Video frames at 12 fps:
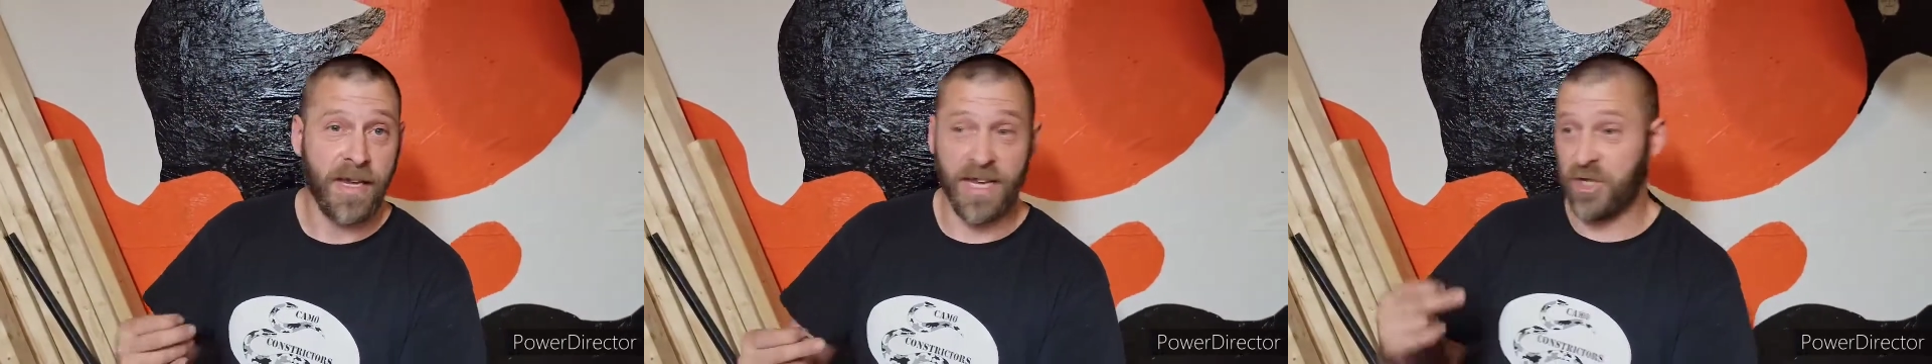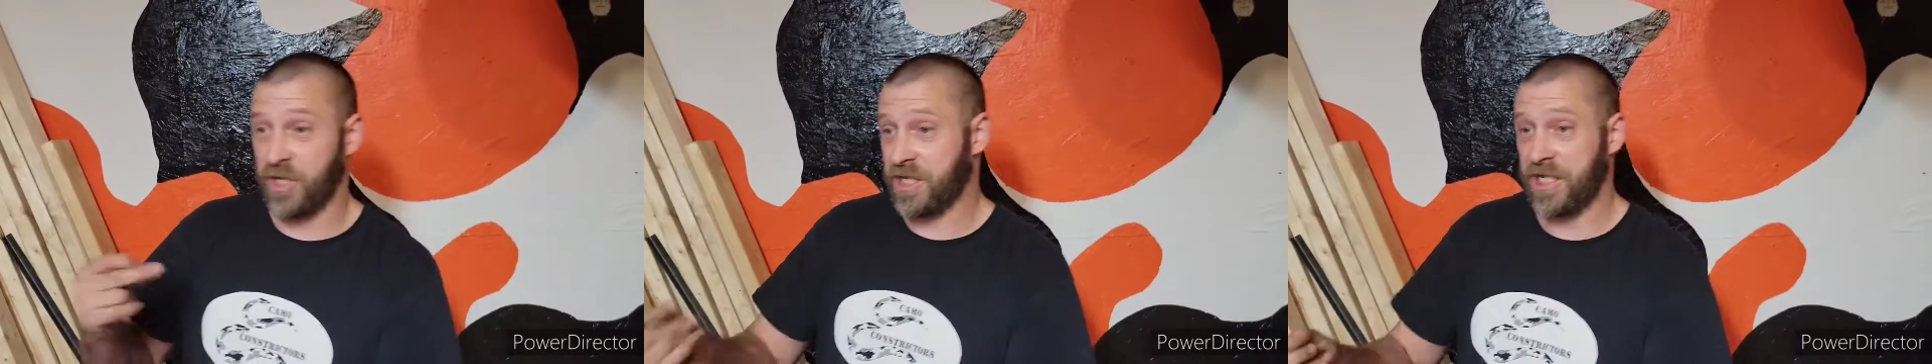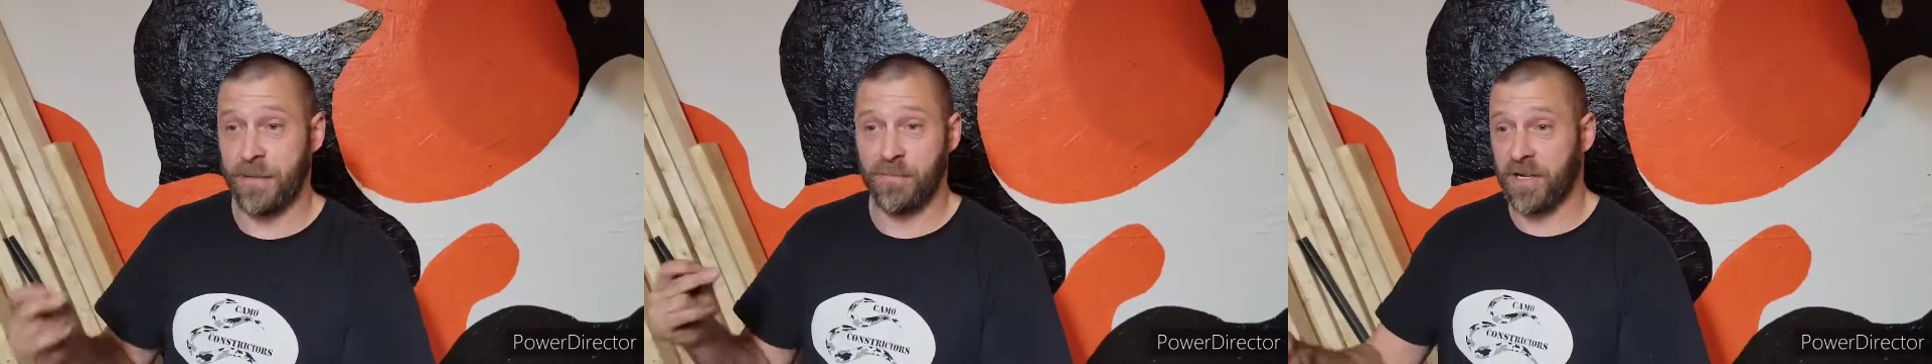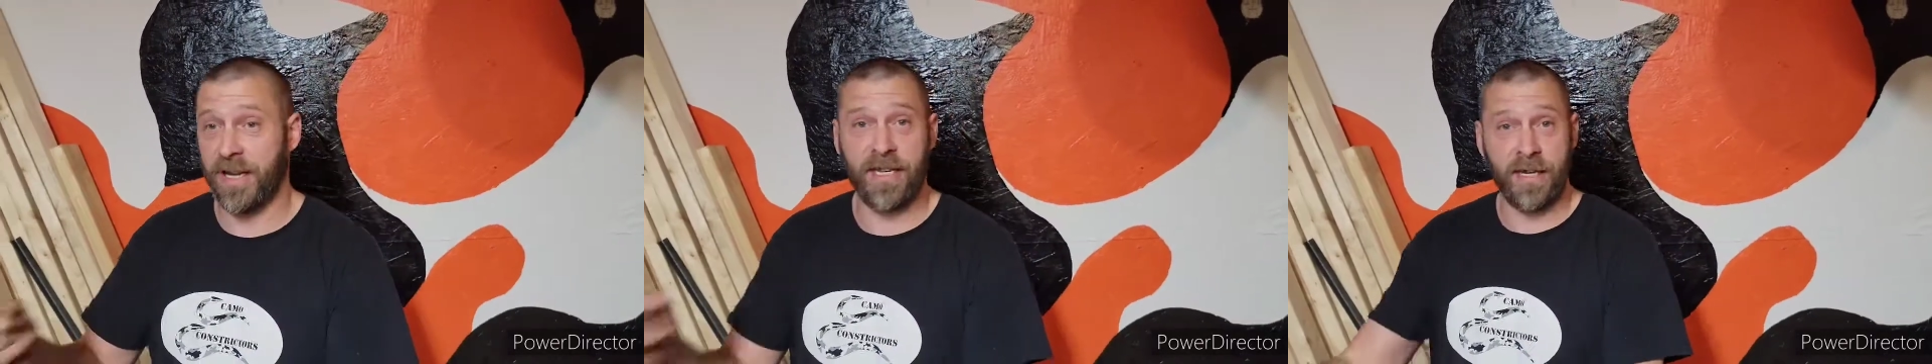it just
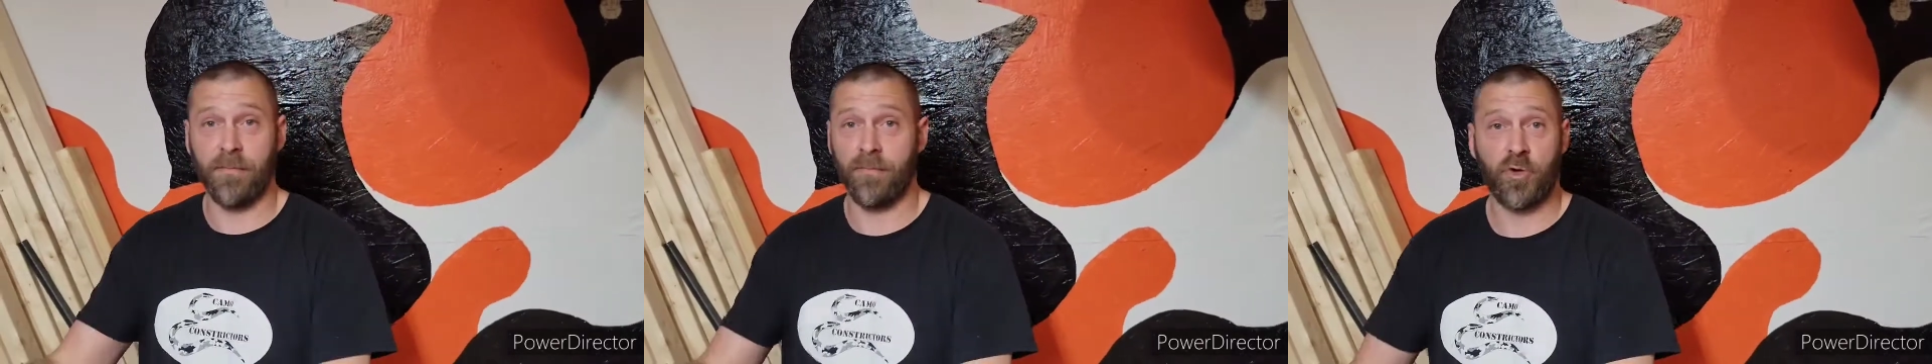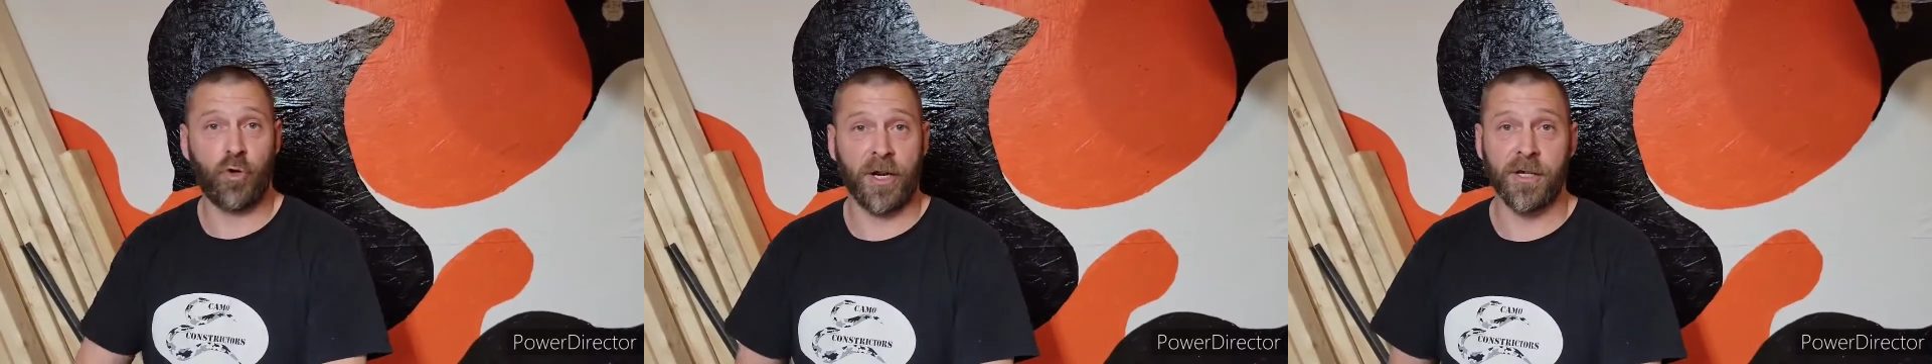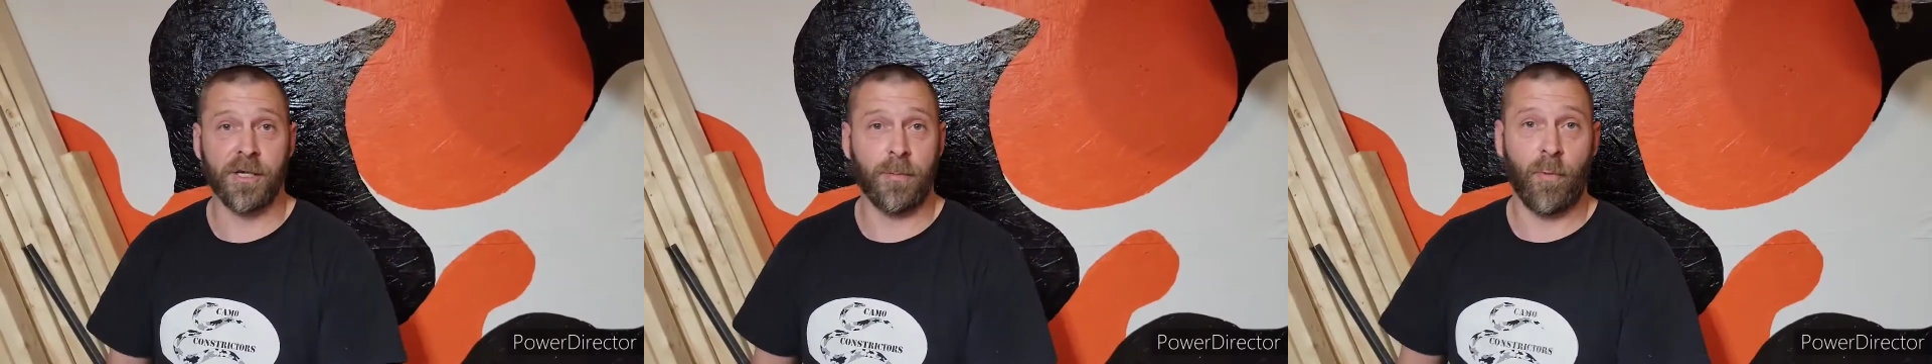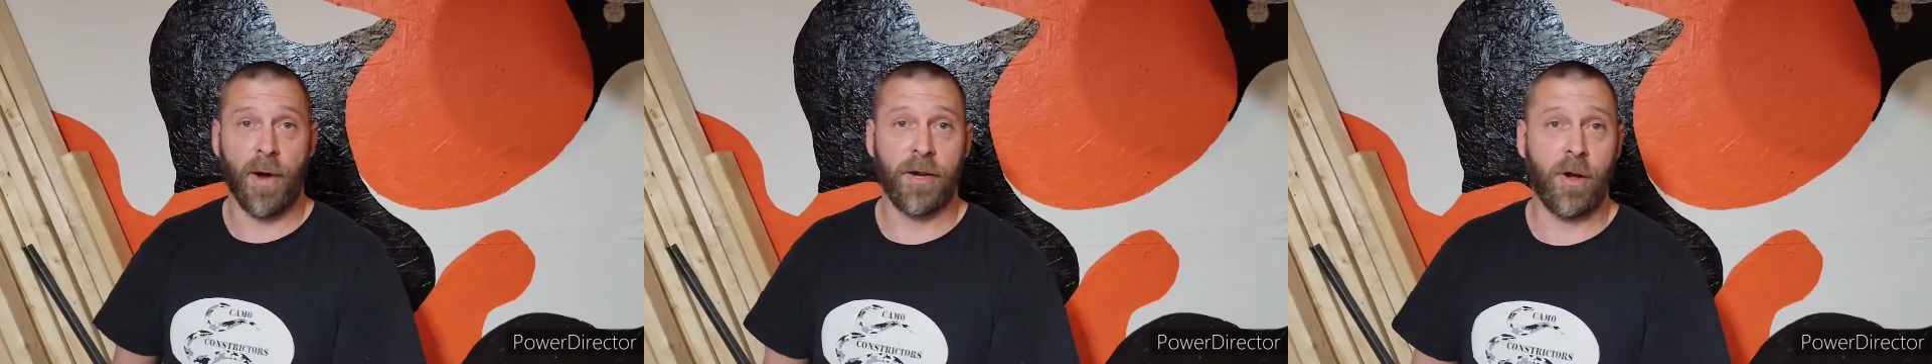seems like it triggers
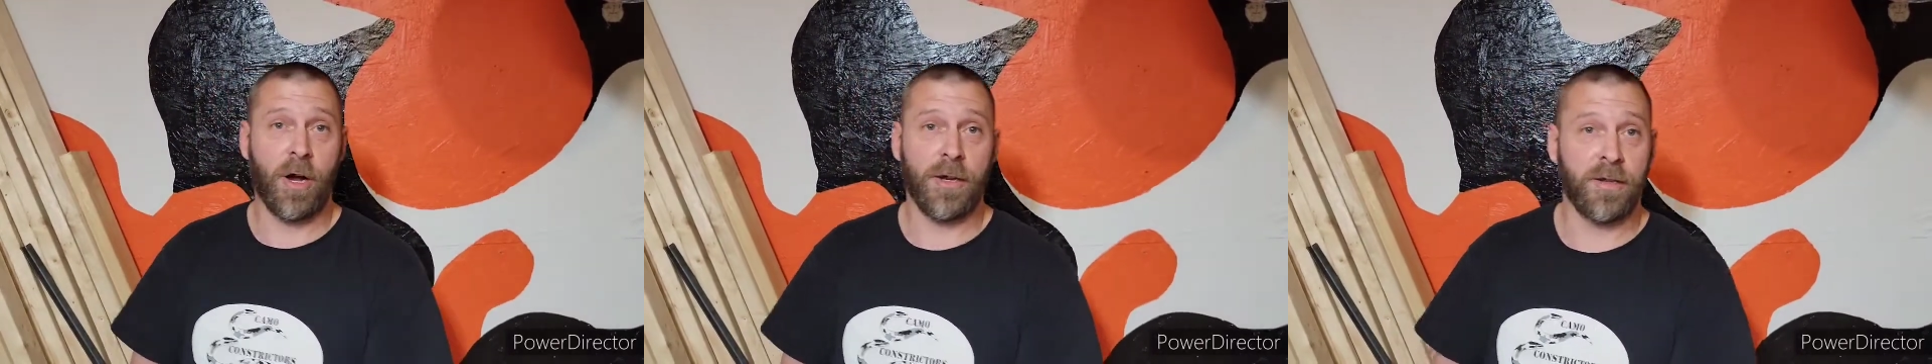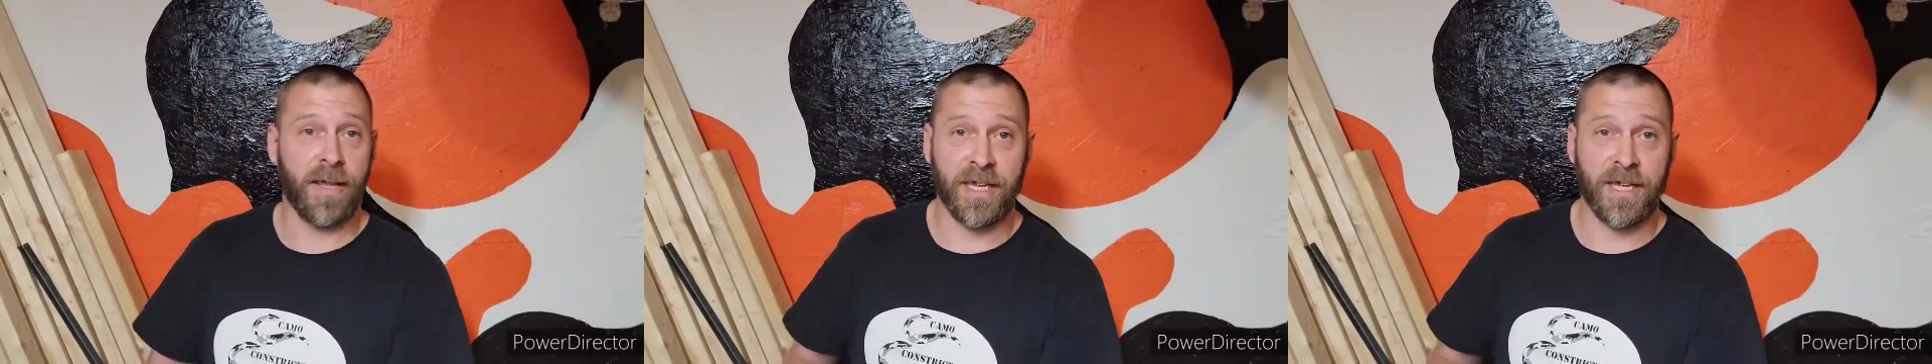them right on.